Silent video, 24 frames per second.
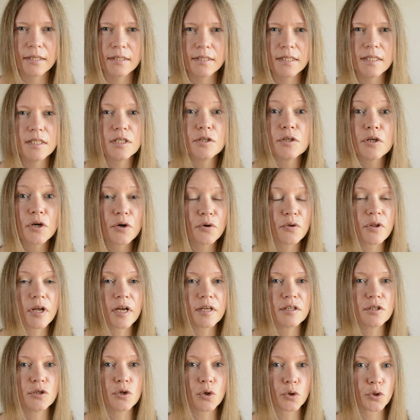Did you know
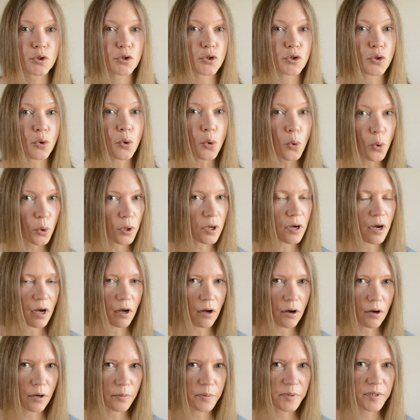that not all
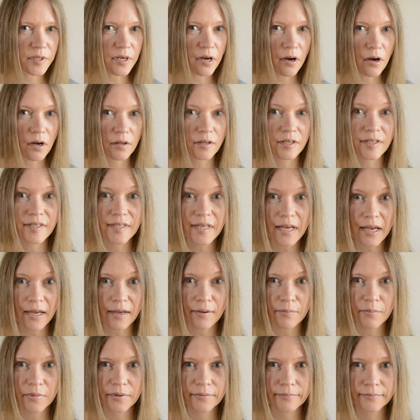carbs are the
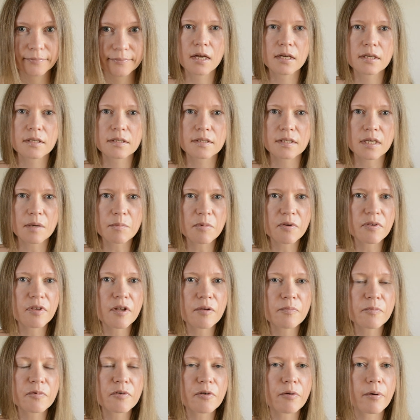same? Some of
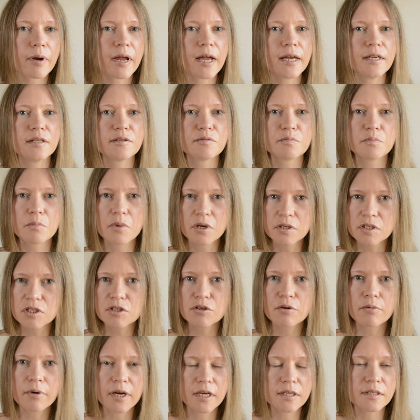them create much
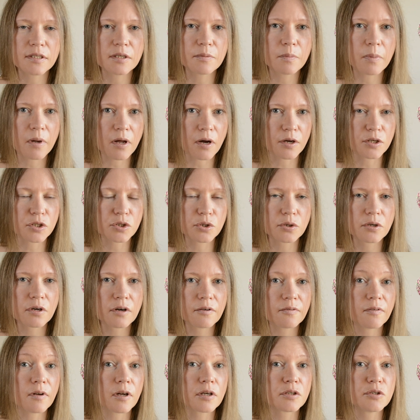greater blood sugar
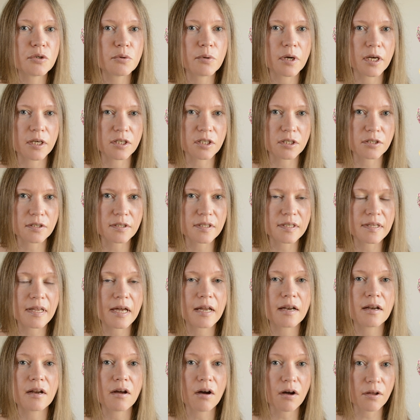fluctuations
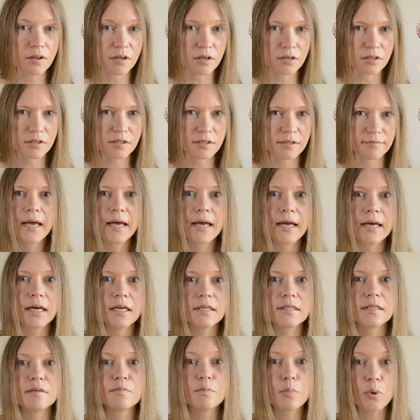than others.
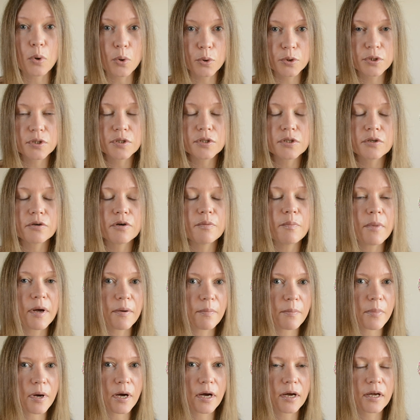It's important to
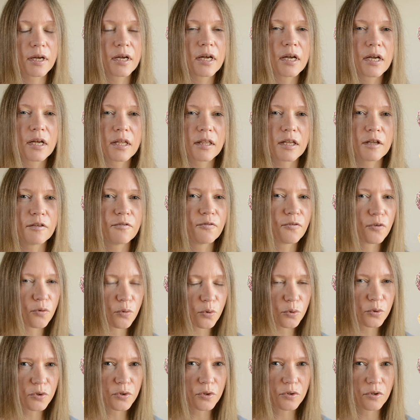remember that
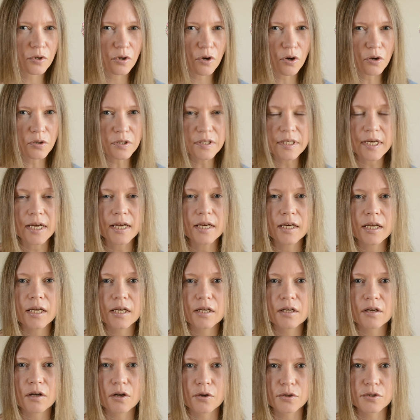foods
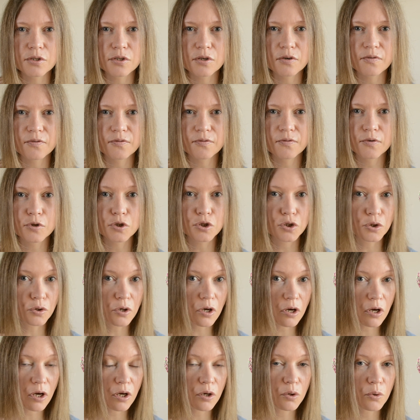containing lots of
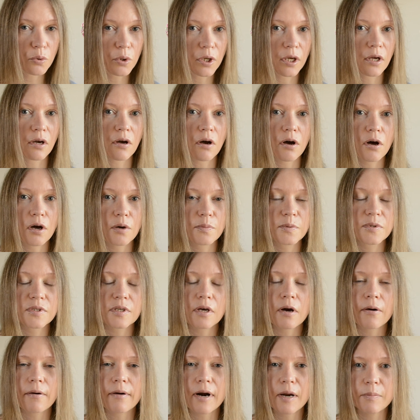sugar, quick carbs,
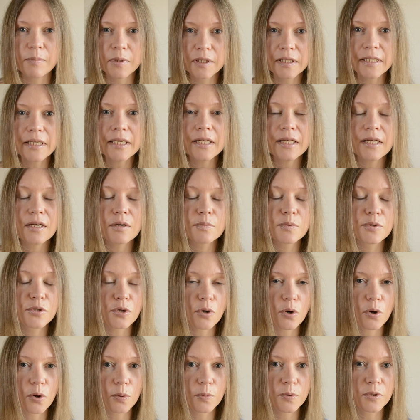are rapidly
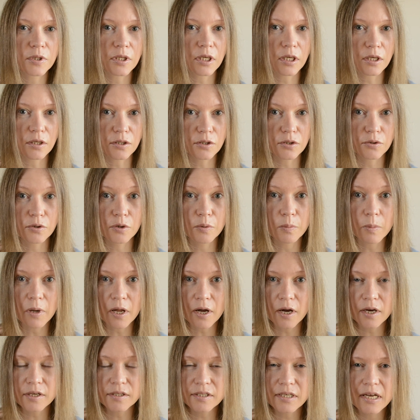absorbed into the
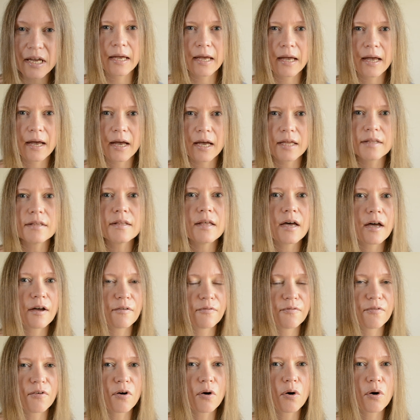blood and
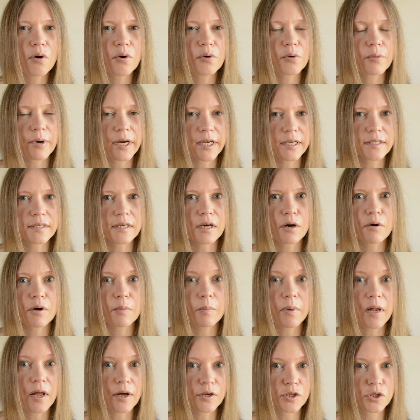therefore raise our
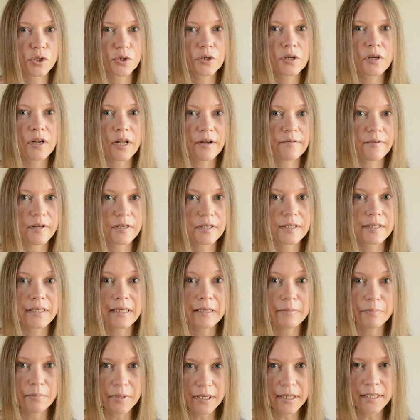blood sugar levels
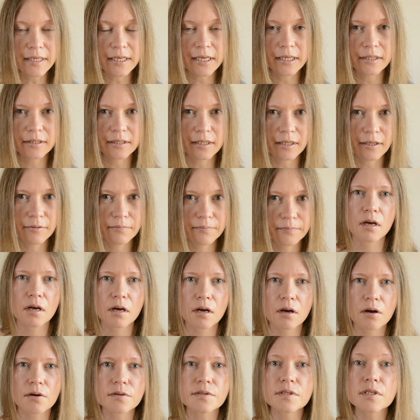immediately.
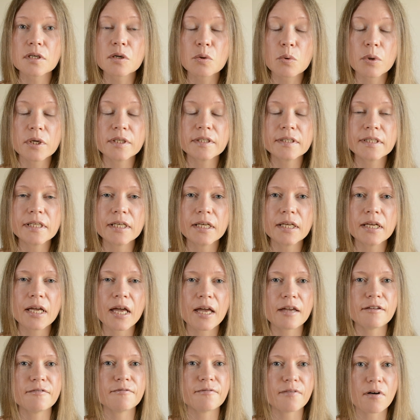Consequently,
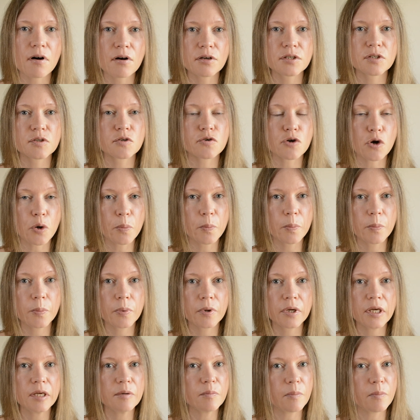a fast drop in